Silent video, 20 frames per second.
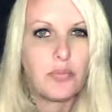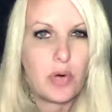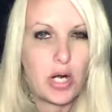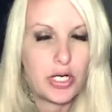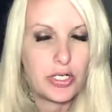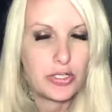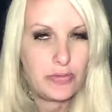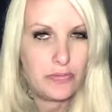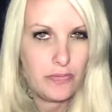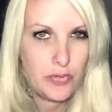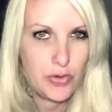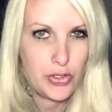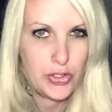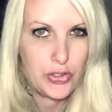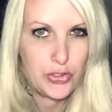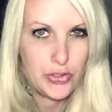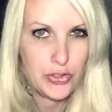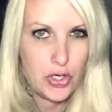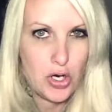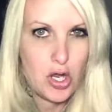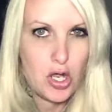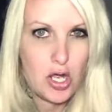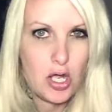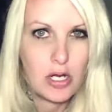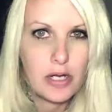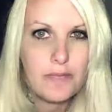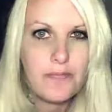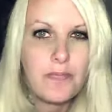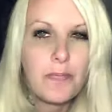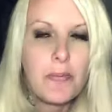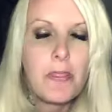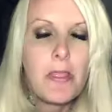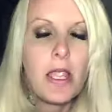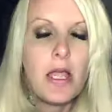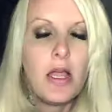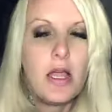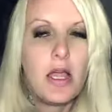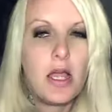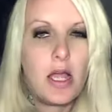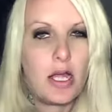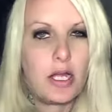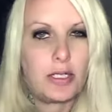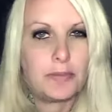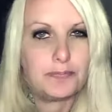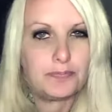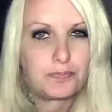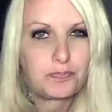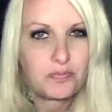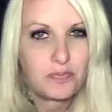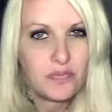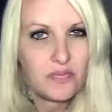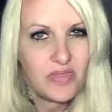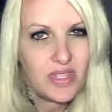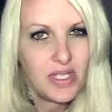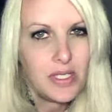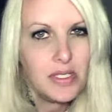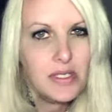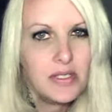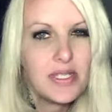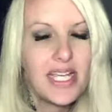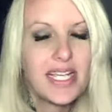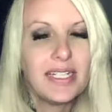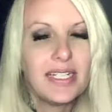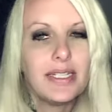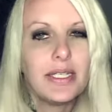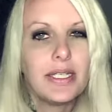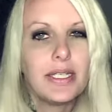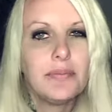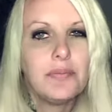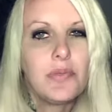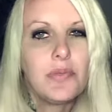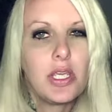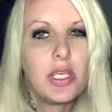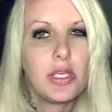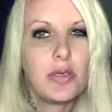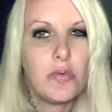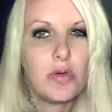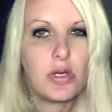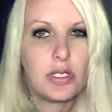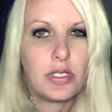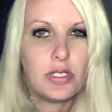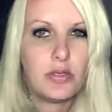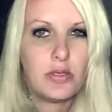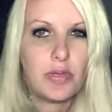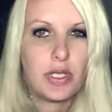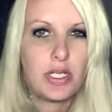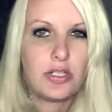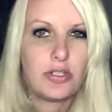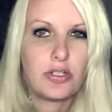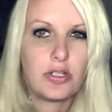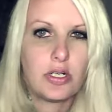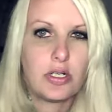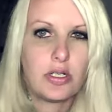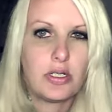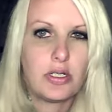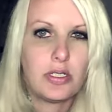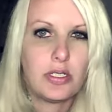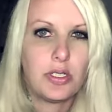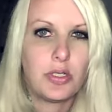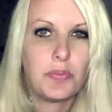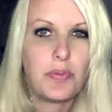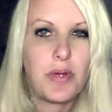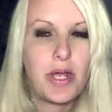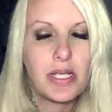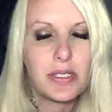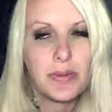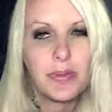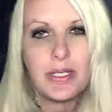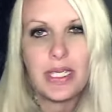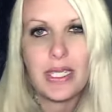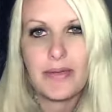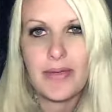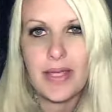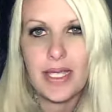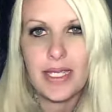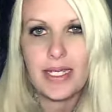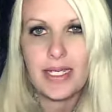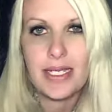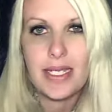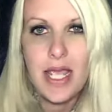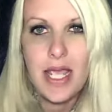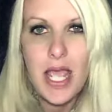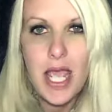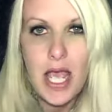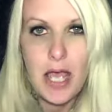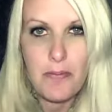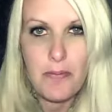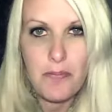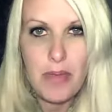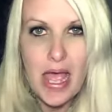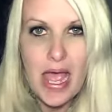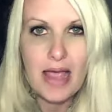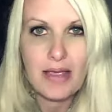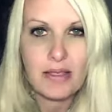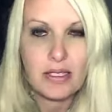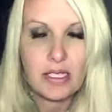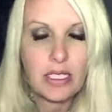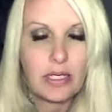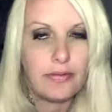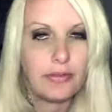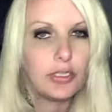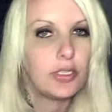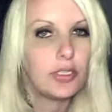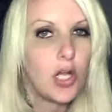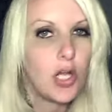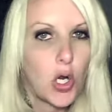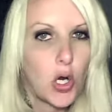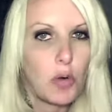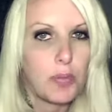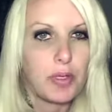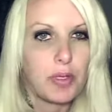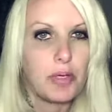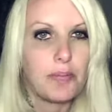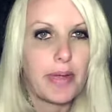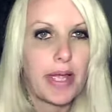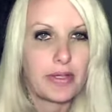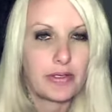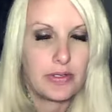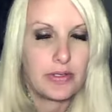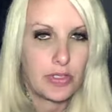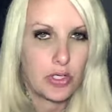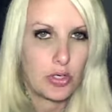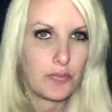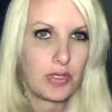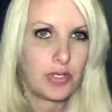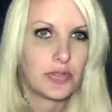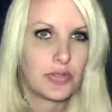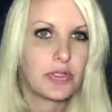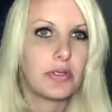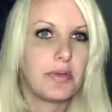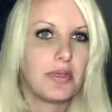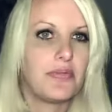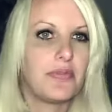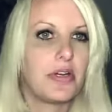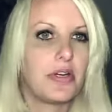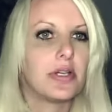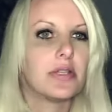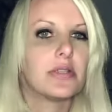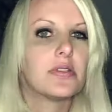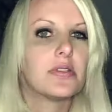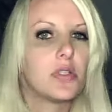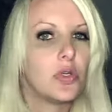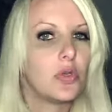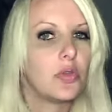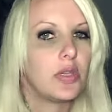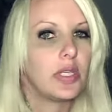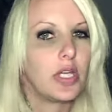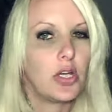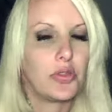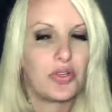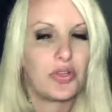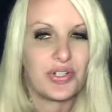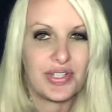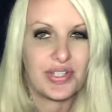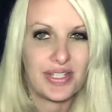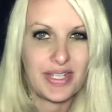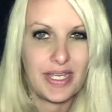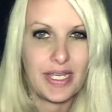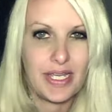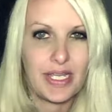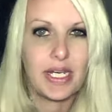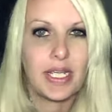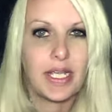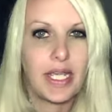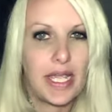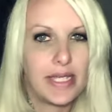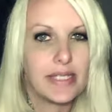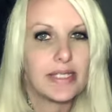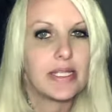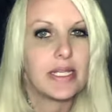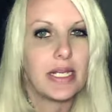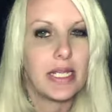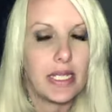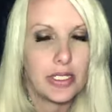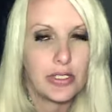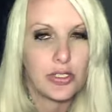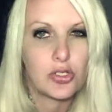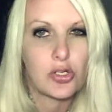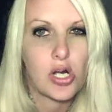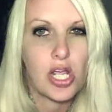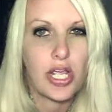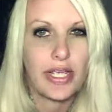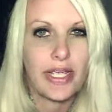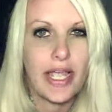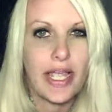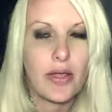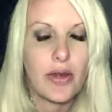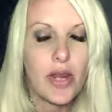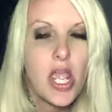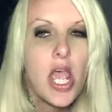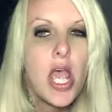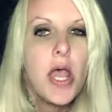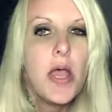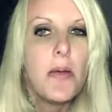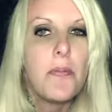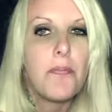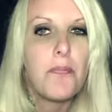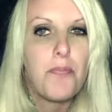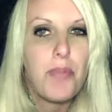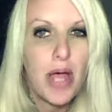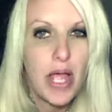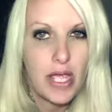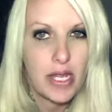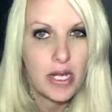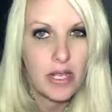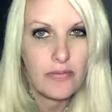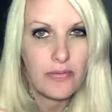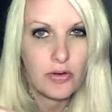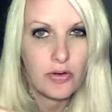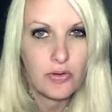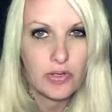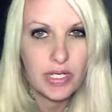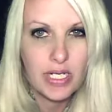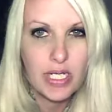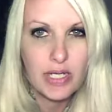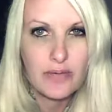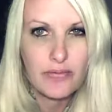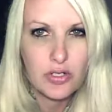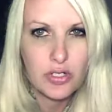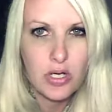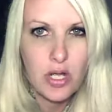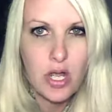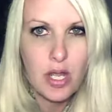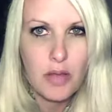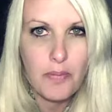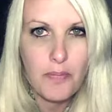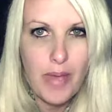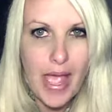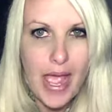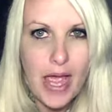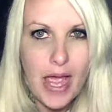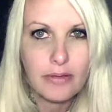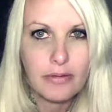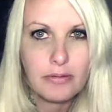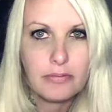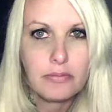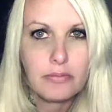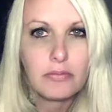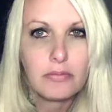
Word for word: brush for your dog. Um, secondly you want to make sure to possibly give it a bath and give it an oatmeal bath because oatmeal is going to be very soothing on their skin in case it is drying out. But if you're going to give your dog a bath,